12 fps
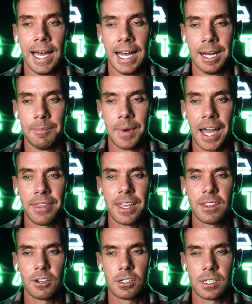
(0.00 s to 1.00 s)
Um, I
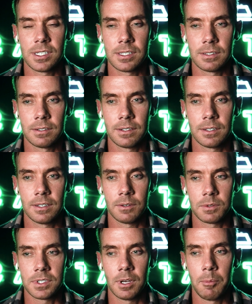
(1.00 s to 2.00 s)
think there's just
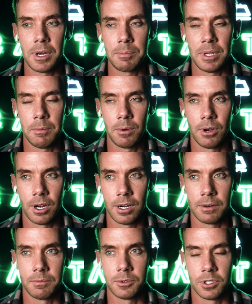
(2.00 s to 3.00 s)
you know, so many people
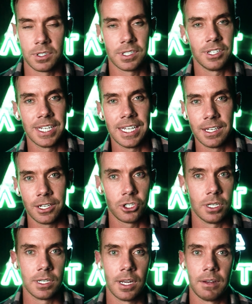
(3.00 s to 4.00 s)
are just still eating a
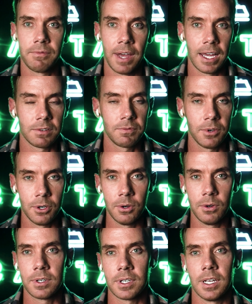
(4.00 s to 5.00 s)
shit ton of fast
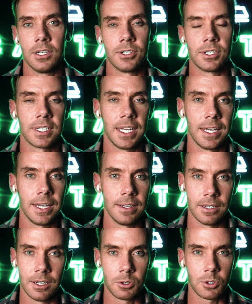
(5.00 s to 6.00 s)
food and just
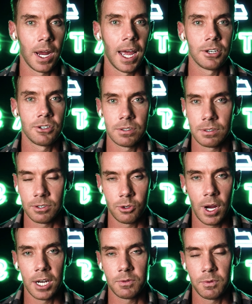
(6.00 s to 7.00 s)
getting, you know, trash,
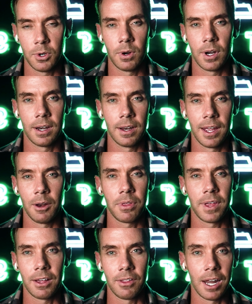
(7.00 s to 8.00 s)
trash food. I,
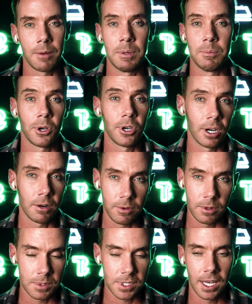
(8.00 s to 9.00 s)
don't think a lot of people
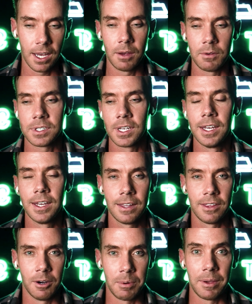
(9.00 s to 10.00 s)
cook for themselves.
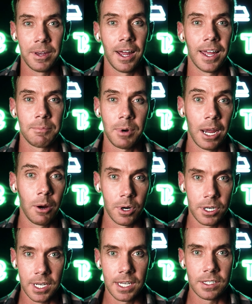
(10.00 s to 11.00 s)
They're probably not
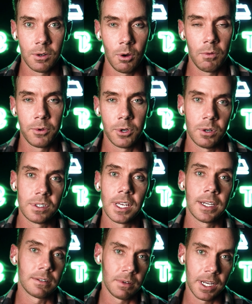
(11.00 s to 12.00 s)
prioritizing whole
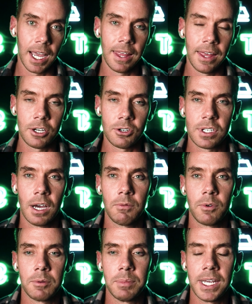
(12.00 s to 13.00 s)
foods like a guy like
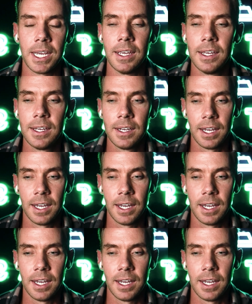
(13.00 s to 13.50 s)
yourself would be.